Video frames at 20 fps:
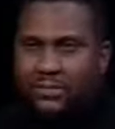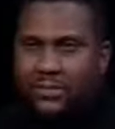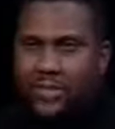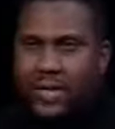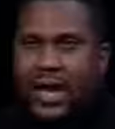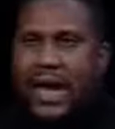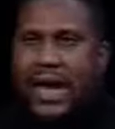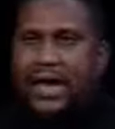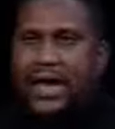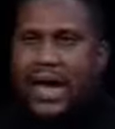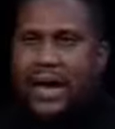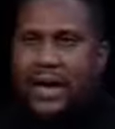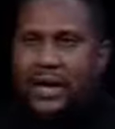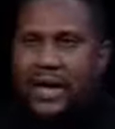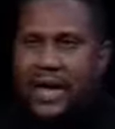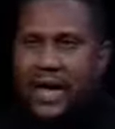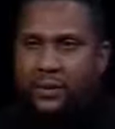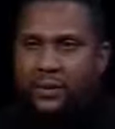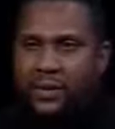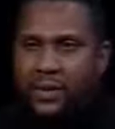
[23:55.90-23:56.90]
I got a
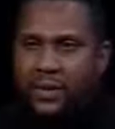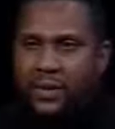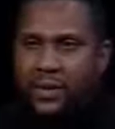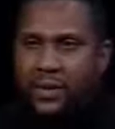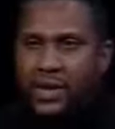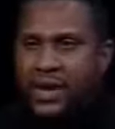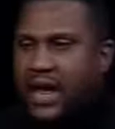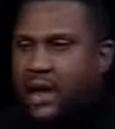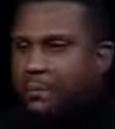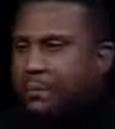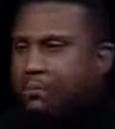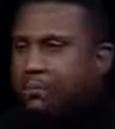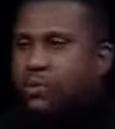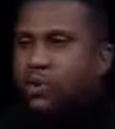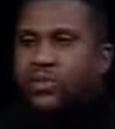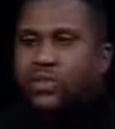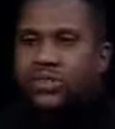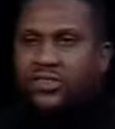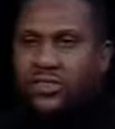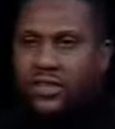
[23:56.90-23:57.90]
copy of it, and I
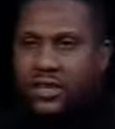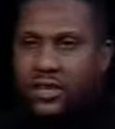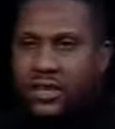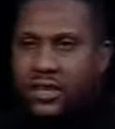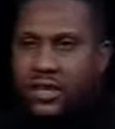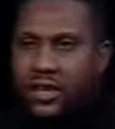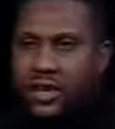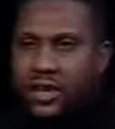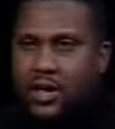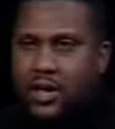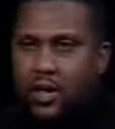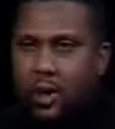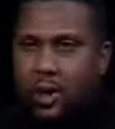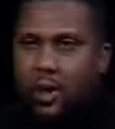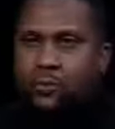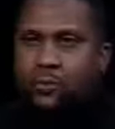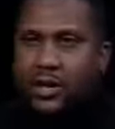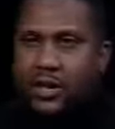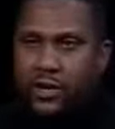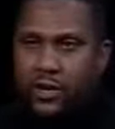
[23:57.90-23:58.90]
broke this thing
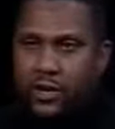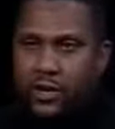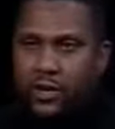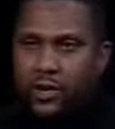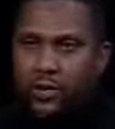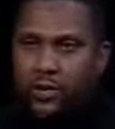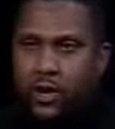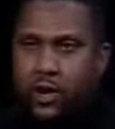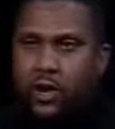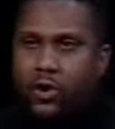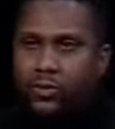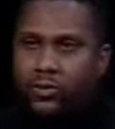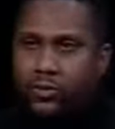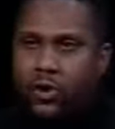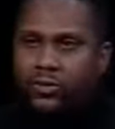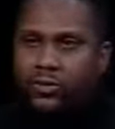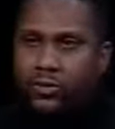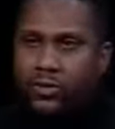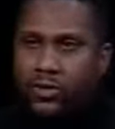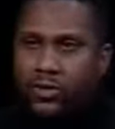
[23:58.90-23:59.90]
on radio all
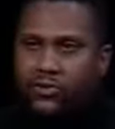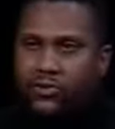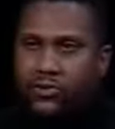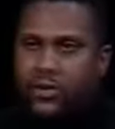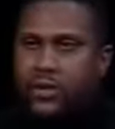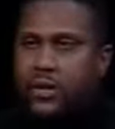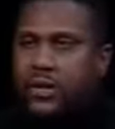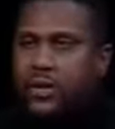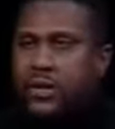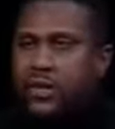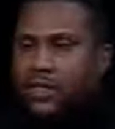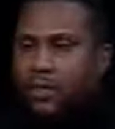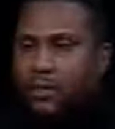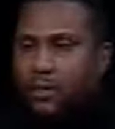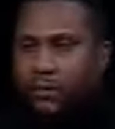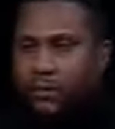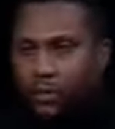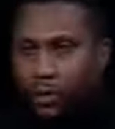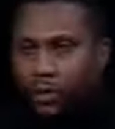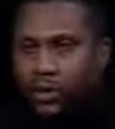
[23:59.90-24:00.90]
across the country, and then we
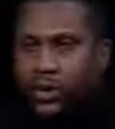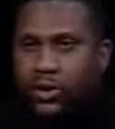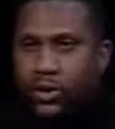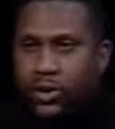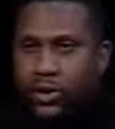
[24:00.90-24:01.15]
broke it on